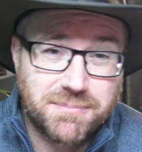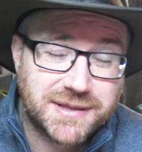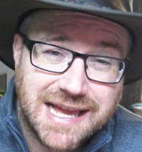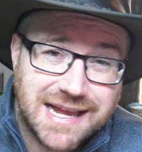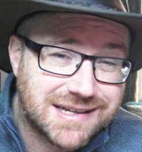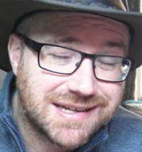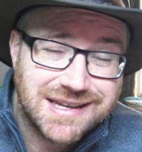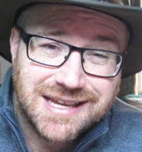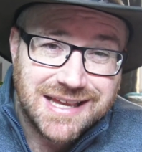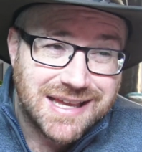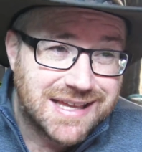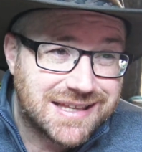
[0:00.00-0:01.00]
But then,
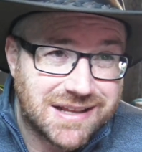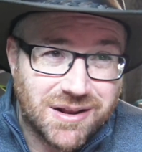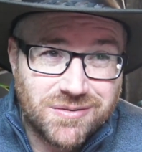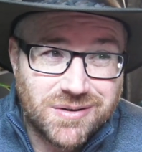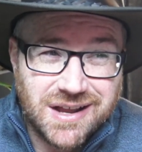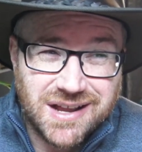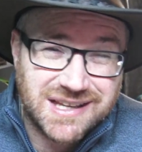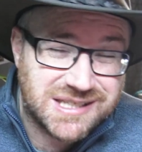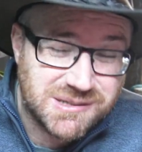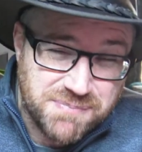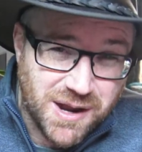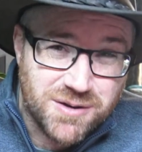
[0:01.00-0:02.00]
I
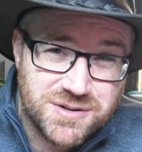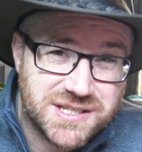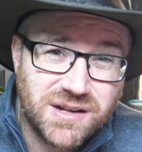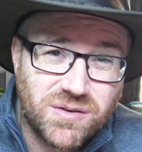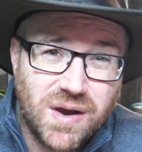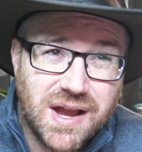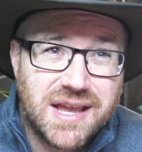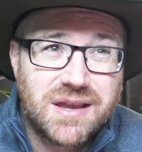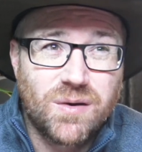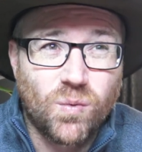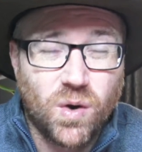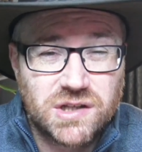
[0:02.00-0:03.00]
suppose in a way,
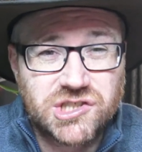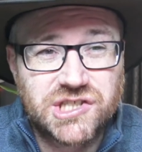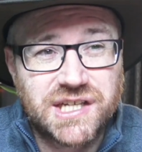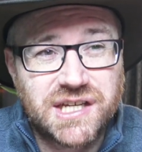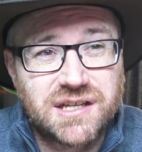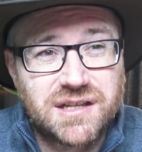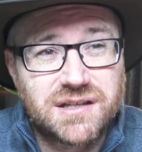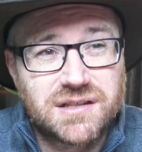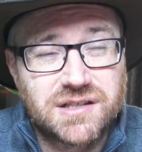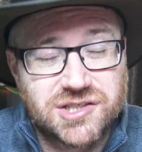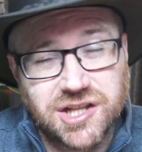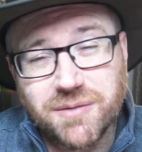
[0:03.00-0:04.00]
watching
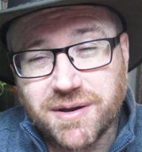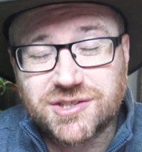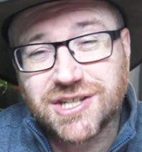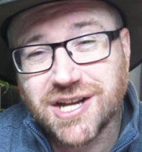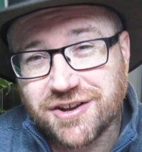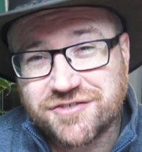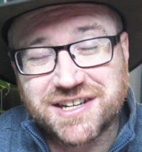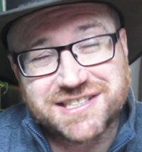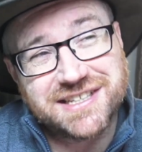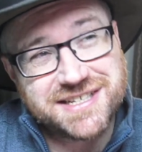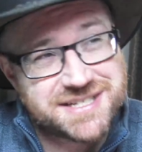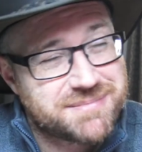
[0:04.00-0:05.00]
the slow motion car crash
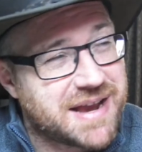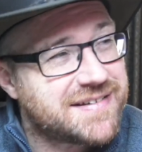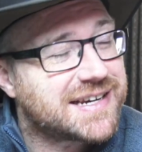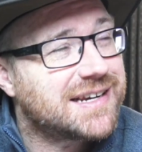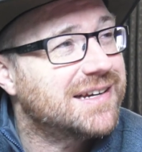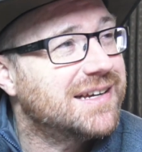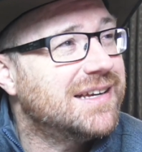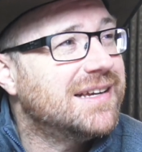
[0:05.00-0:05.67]
that is America,